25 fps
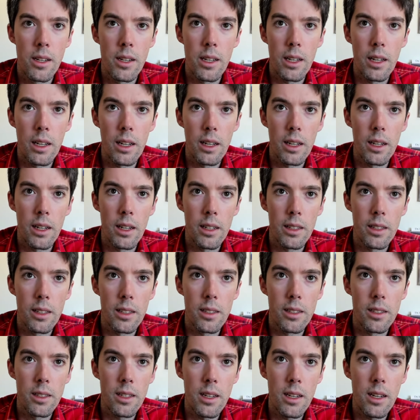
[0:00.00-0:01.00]
Uh, let's
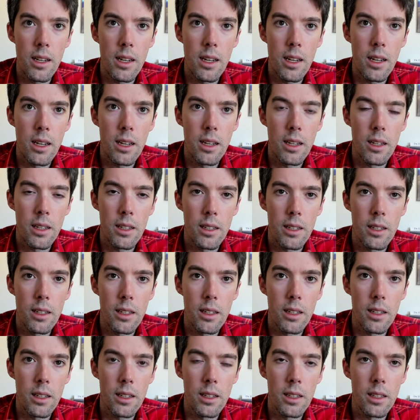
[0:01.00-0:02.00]
see,
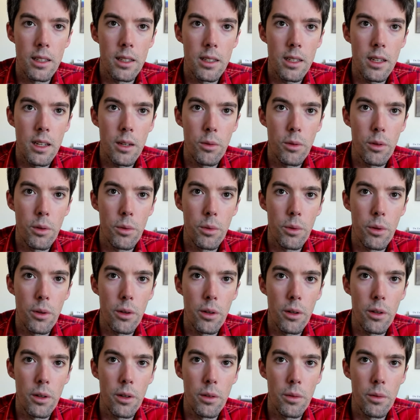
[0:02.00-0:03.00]
let's see what
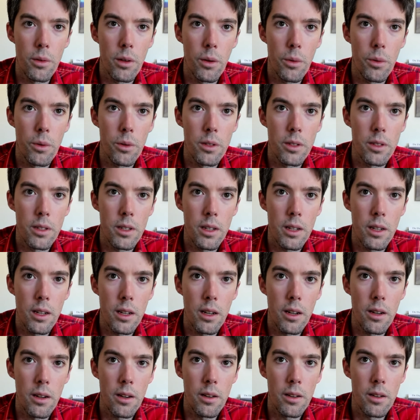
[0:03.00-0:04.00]
we're, what we're seeing
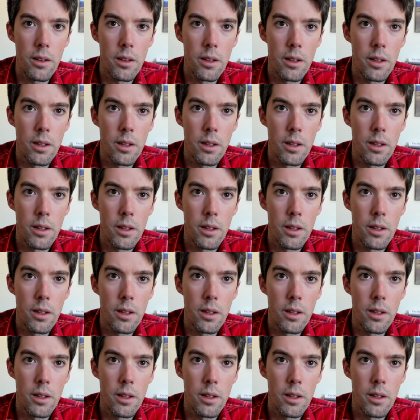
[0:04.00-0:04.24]
here.